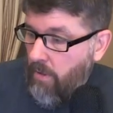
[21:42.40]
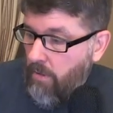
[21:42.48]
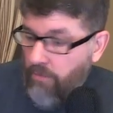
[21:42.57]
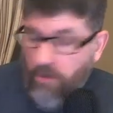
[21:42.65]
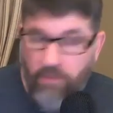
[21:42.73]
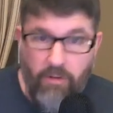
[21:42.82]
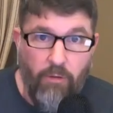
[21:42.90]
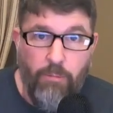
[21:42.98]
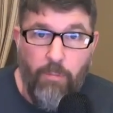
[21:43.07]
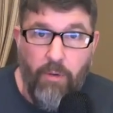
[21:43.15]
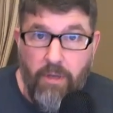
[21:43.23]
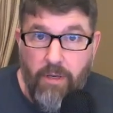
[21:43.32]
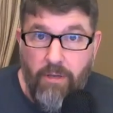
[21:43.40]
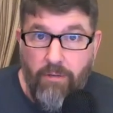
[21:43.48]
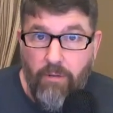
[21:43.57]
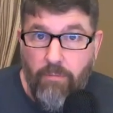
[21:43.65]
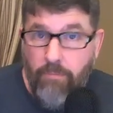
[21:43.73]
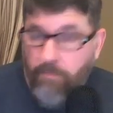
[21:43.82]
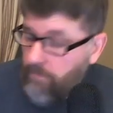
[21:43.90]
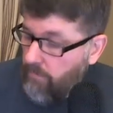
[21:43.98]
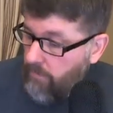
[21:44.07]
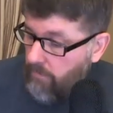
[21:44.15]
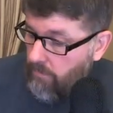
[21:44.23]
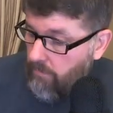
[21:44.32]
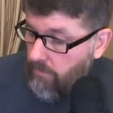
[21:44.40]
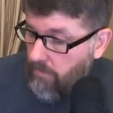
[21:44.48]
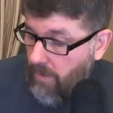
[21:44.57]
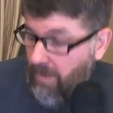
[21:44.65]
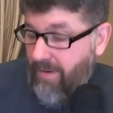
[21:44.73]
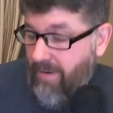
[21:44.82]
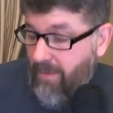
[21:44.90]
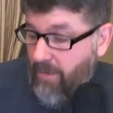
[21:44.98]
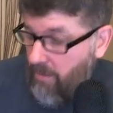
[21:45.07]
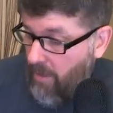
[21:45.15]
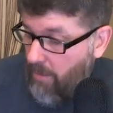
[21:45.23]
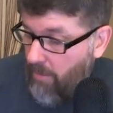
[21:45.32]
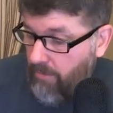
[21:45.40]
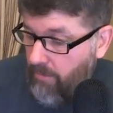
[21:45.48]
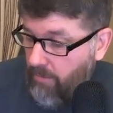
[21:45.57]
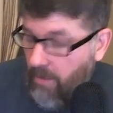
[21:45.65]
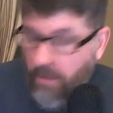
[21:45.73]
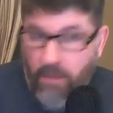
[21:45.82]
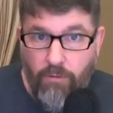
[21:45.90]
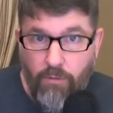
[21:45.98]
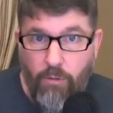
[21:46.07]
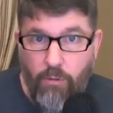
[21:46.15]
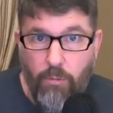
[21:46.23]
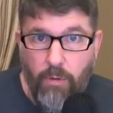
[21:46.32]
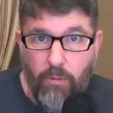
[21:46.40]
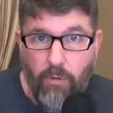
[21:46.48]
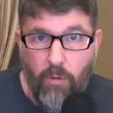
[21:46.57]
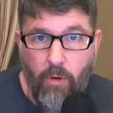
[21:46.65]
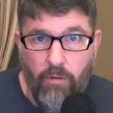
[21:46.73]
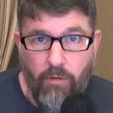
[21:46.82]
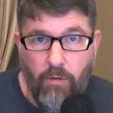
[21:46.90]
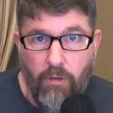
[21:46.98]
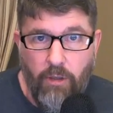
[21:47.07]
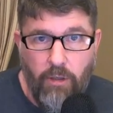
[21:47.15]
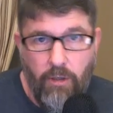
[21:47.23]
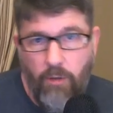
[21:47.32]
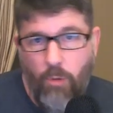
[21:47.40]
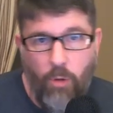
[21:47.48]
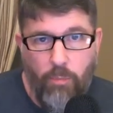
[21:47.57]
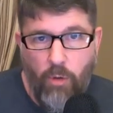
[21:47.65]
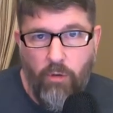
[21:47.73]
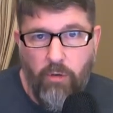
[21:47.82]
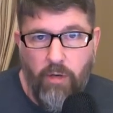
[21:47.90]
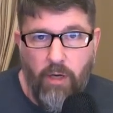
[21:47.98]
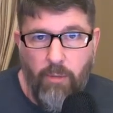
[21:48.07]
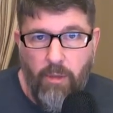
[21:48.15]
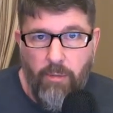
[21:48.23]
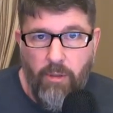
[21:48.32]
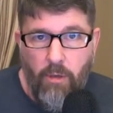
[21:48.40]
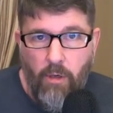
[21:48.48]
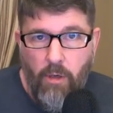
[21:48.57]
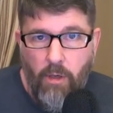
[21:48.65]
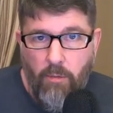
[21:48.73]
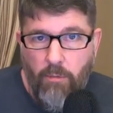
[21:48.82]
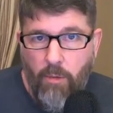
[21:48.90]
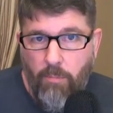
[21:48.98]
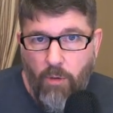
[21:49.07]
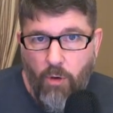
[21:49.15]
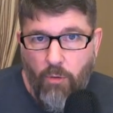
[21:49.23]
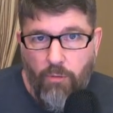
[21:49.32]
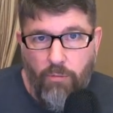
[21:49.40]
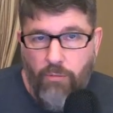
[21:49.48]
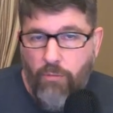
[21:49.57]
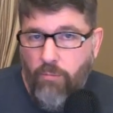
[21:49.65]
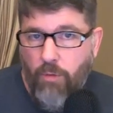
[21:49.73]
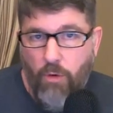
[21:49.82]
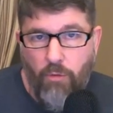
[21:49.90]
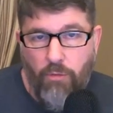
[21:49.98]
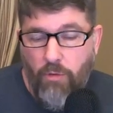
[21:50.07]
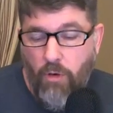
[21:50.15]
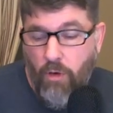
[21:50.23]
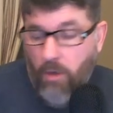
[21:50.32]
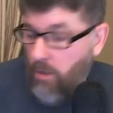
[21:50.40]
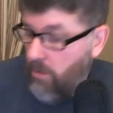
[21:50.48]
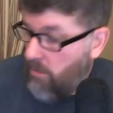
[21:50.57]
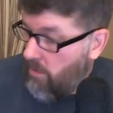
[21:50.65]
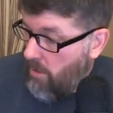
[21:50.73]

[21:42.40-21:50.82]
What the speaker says: GHL's pretty easy. I don't know, Apex is kind of easy too, but it requires a little more poking around maybe. But both are